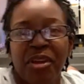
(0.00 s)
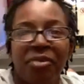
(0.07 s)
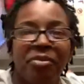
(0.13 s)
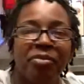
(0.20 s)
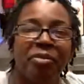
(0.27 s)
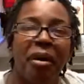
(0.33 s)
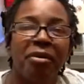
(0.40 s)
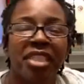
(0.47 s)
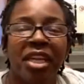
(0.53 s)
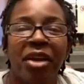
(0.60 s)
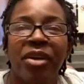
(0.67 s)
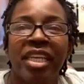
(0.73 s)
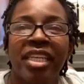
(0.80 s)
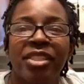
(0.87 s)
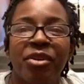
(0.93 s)
and post it
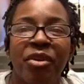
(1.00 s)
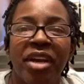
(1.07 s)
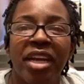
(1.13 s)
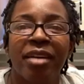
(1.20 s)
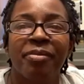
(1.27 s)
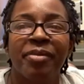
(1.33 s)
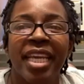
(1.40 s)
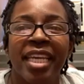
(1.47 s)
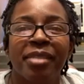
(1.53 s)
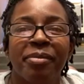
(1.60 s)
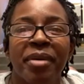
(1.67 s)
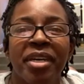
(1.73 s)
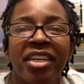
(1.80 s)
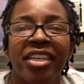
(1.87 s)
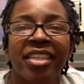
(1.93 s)
on Instagram next
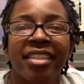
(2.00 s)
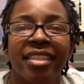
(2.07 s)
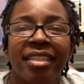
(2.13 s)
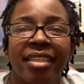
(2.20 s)
month.